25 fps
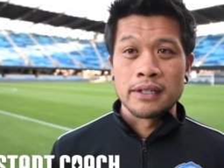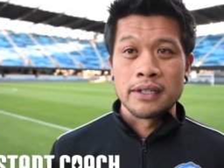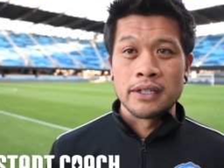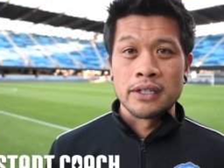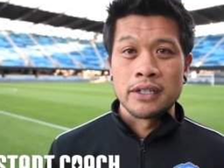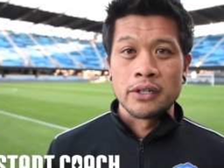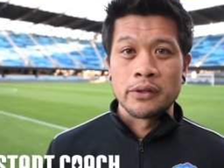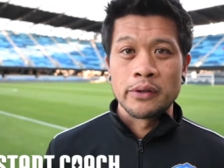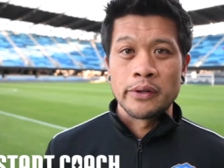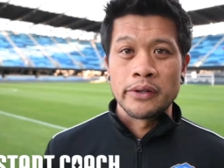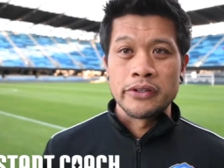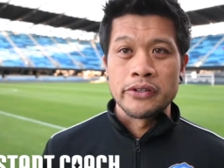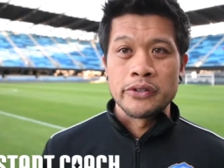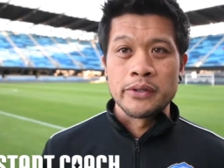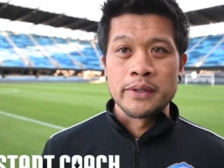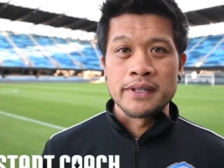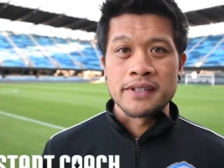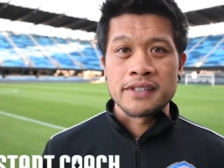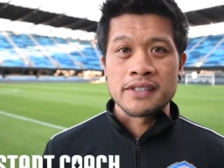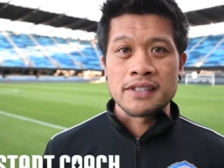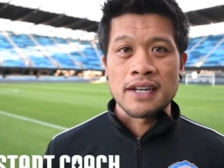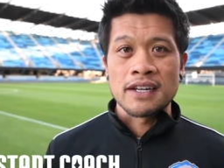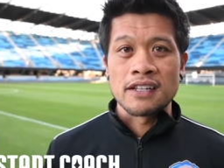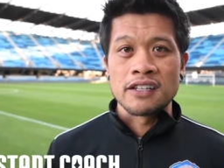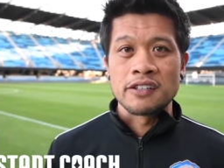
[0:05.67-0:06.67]
You know, a unique
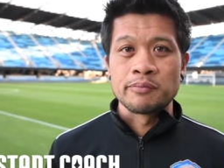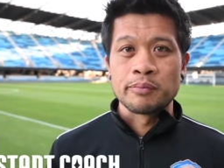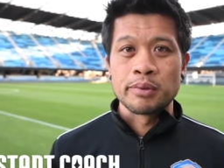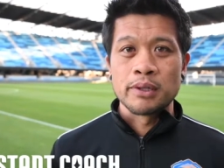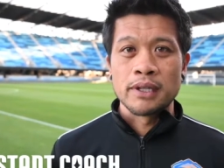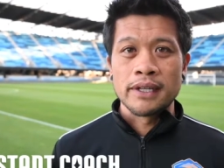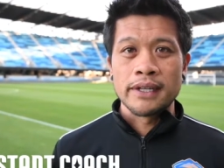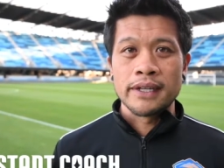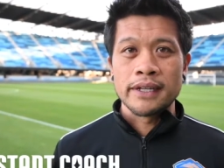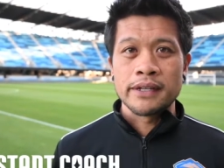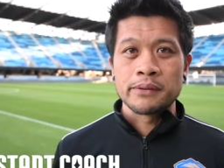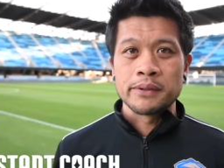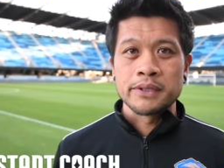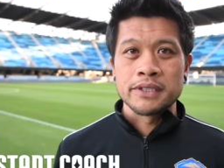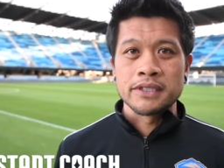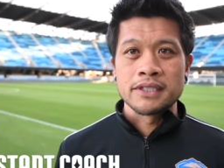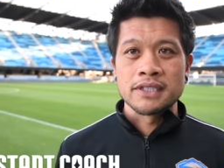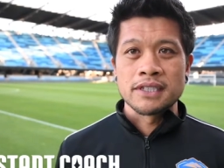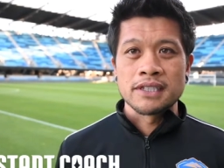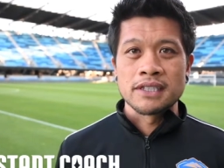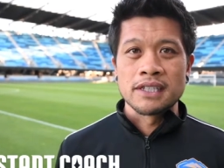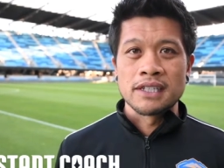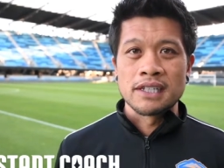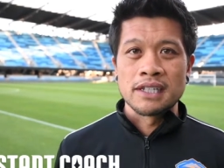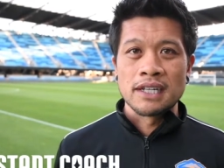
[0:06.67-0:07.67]
style of play, which
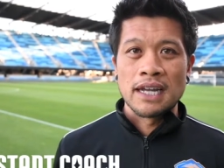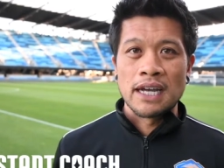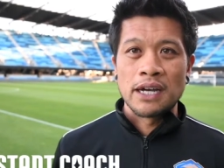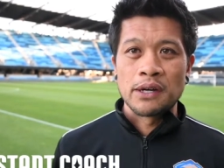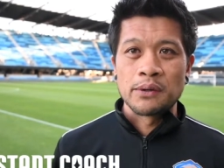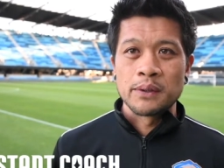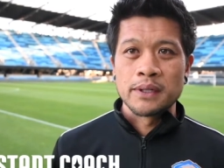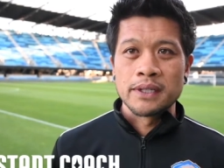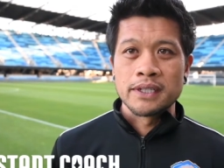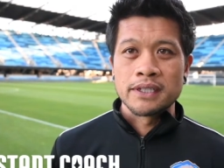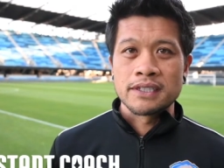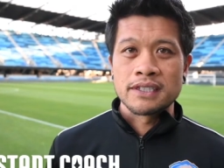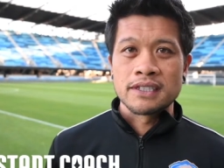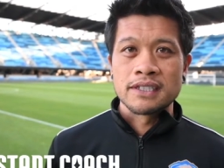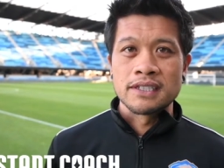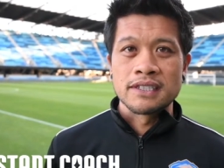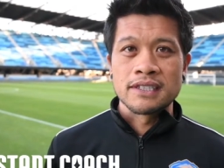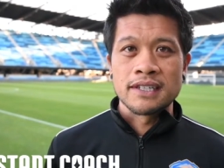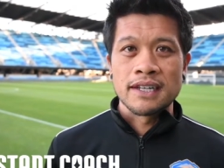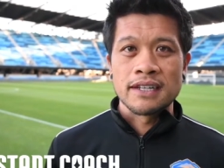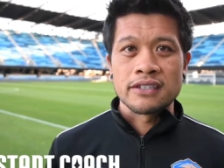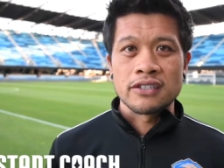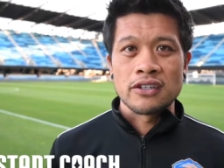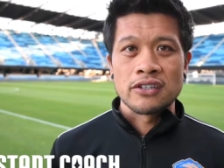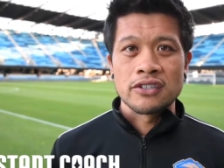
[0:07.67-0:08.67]
is going to allow us to
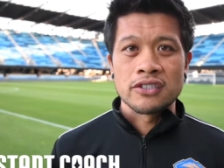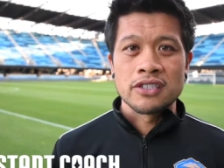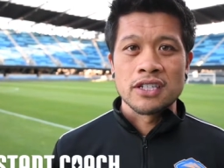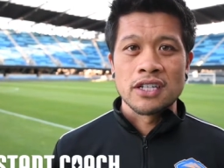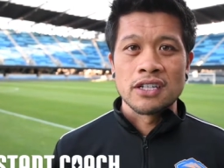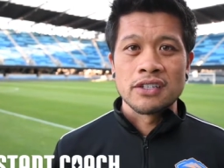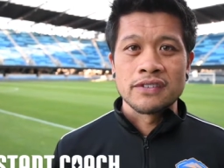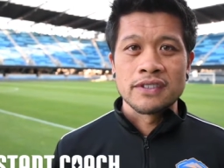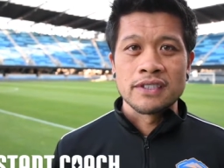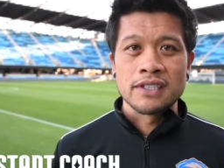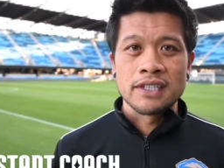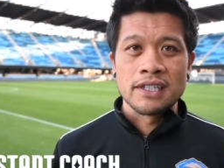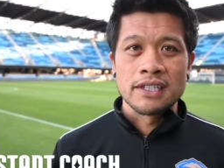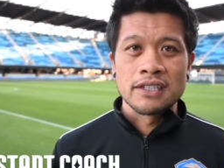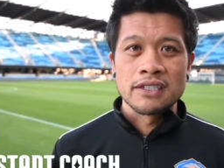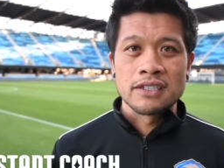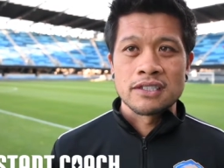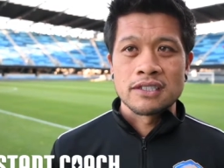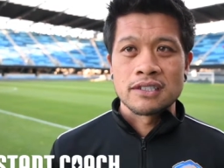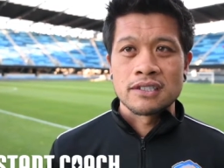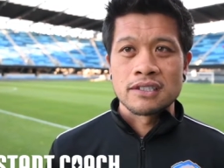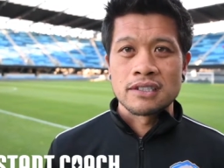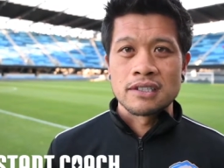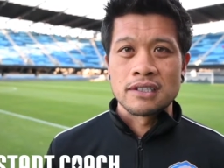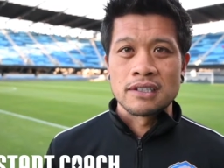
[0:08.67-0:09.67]
test ourselves
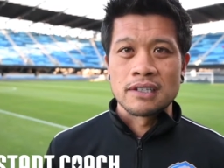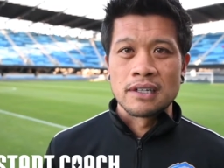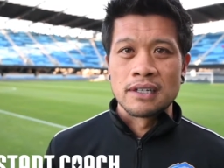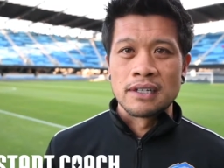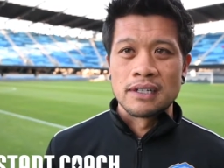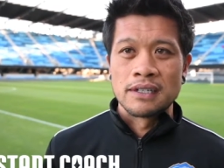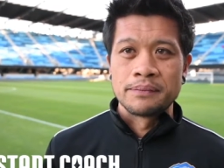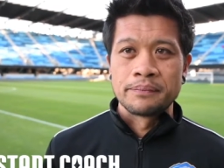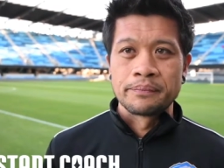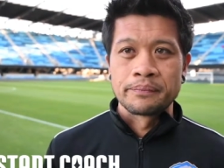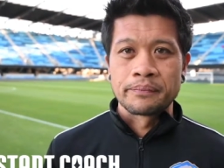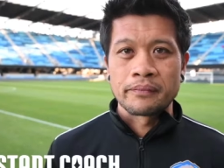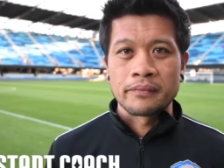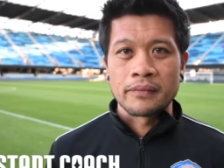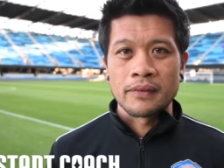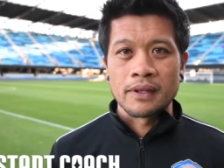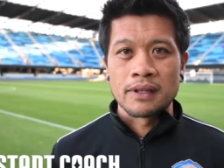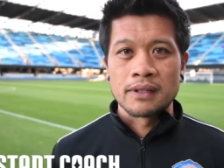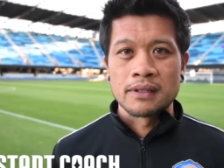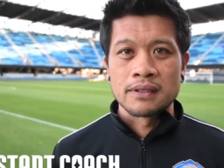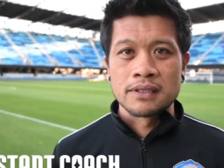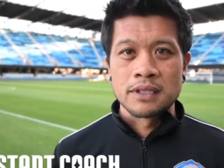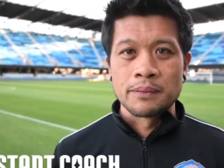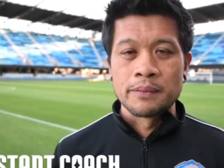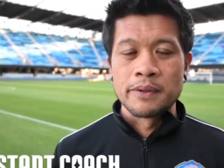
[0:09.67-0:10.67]
against um,
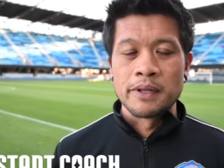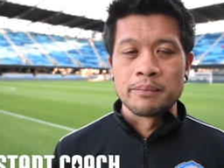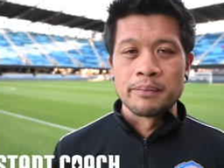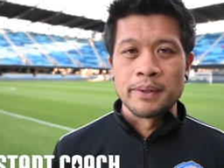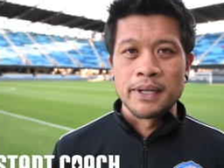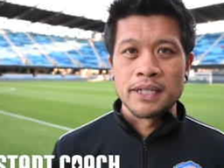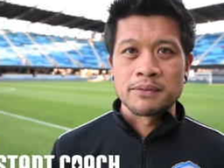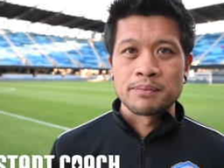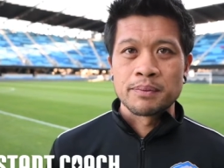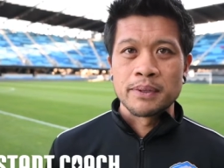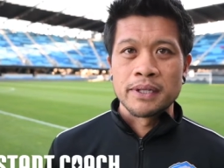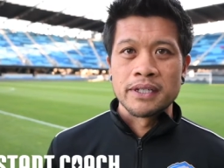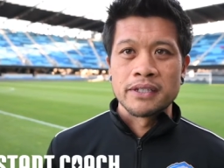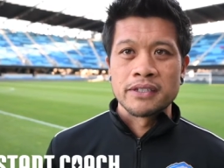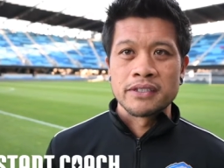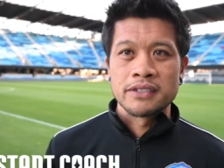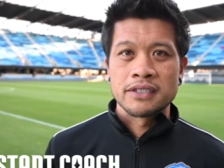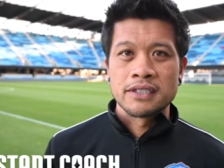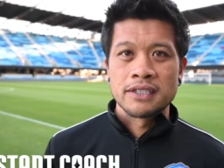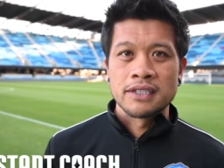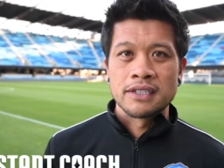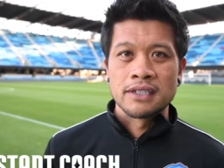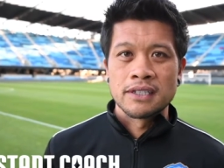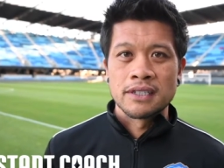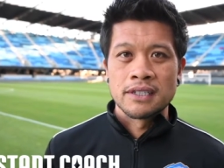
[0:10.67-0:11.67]
some of the best
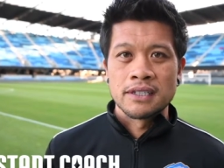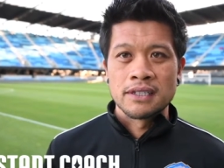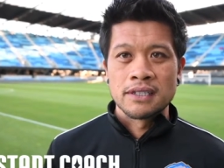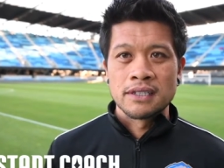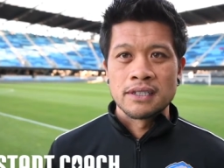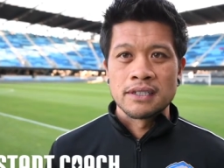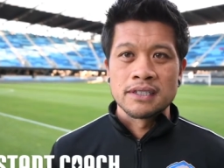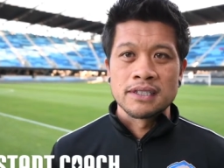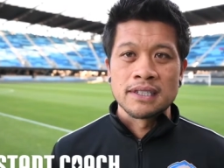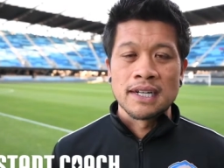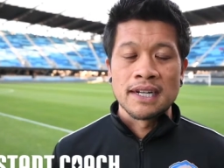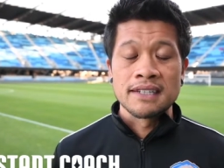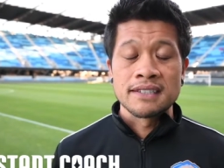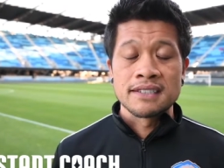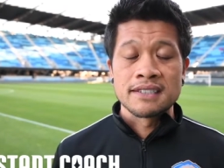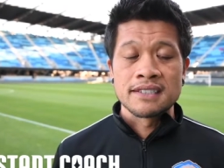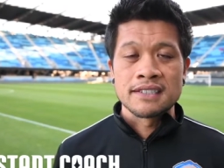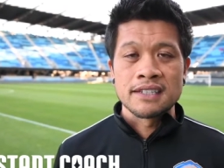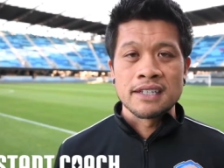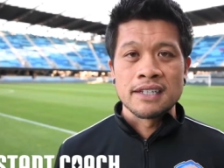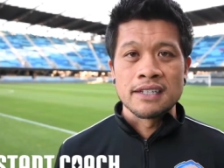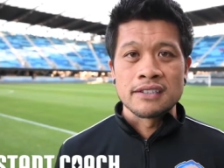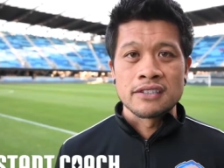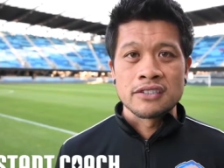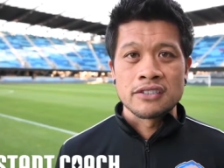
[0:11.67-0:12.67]
players in the United
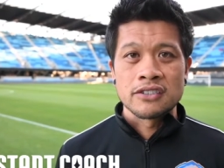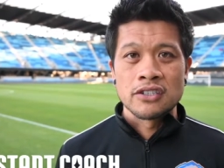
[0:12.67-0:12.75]
States.